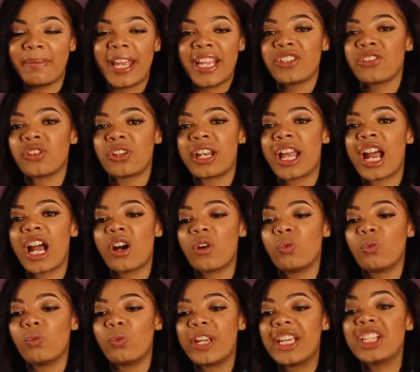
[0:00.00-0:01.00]
based on
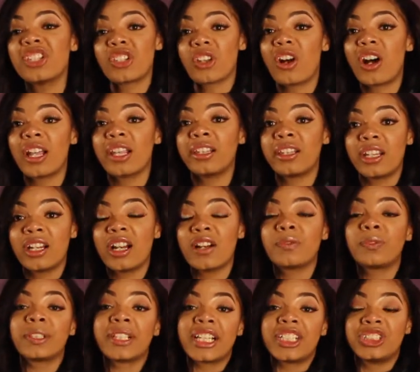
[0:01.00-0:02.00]
how we saw
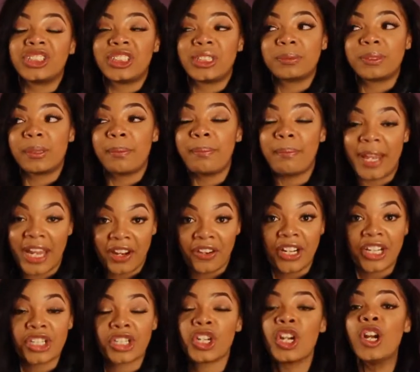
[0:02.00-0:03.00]
love, relationships, and
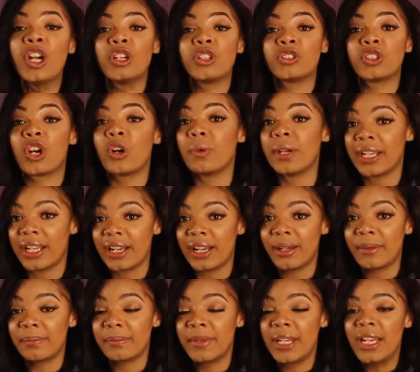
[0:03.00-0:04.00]
marriage growing
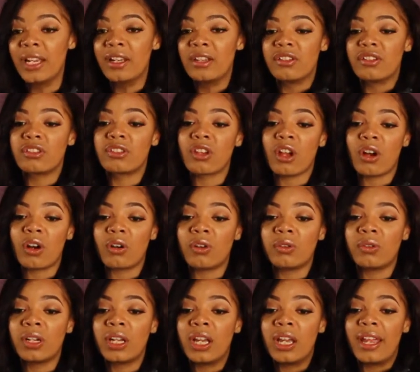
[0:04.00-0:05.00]
up.
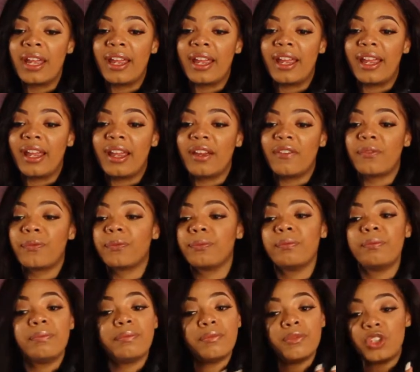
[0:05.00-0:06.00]
So
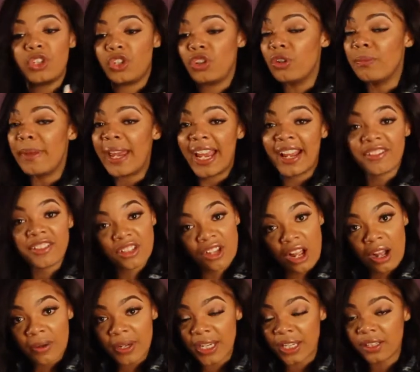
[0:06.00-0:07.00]
you may have
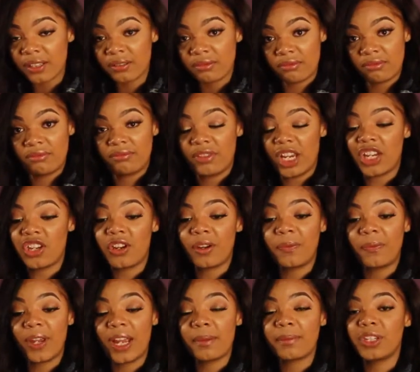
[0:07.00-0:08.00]
saw it in your
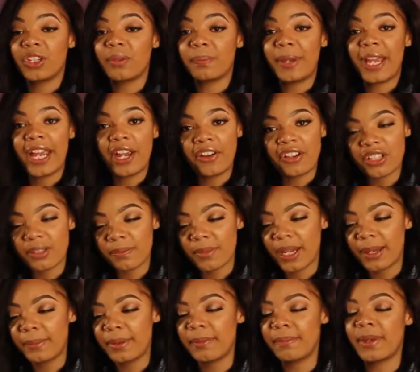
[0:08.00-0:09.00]
family. Your parents
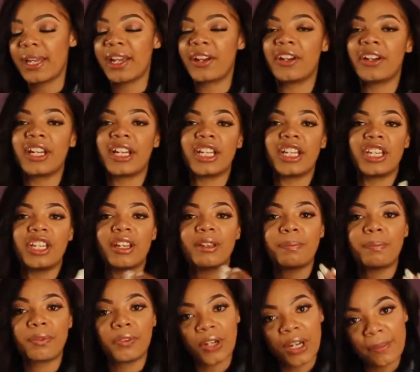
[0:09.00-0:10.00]
may be married,
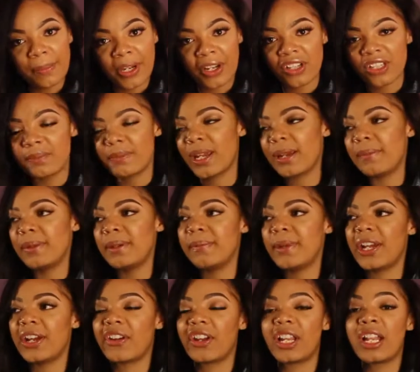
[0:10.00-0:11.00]
your grandparents may be
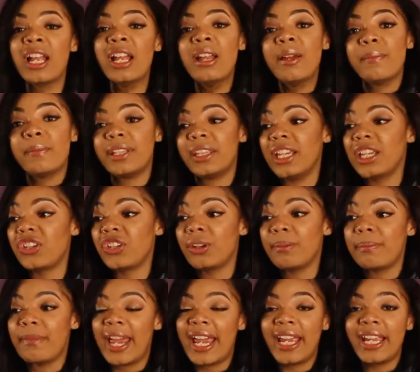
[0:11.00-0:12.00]
married, but then
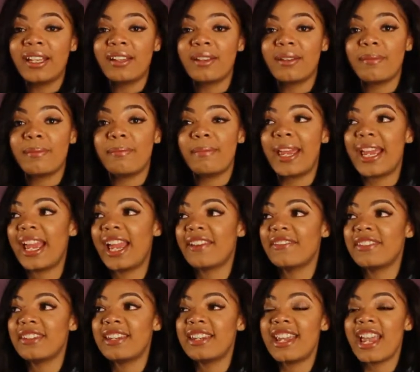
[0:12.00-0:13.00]
your mate may
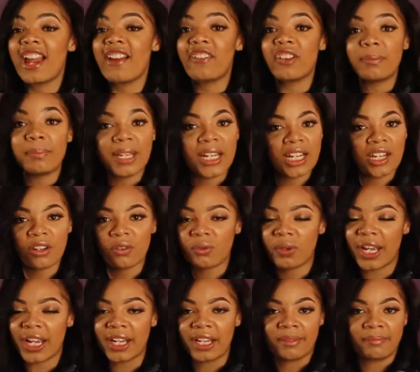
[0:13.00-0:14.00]
have never been in a
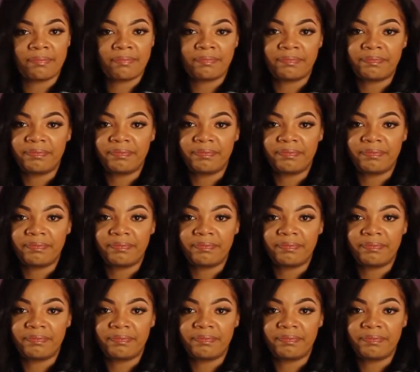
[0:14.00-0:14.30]
wedding,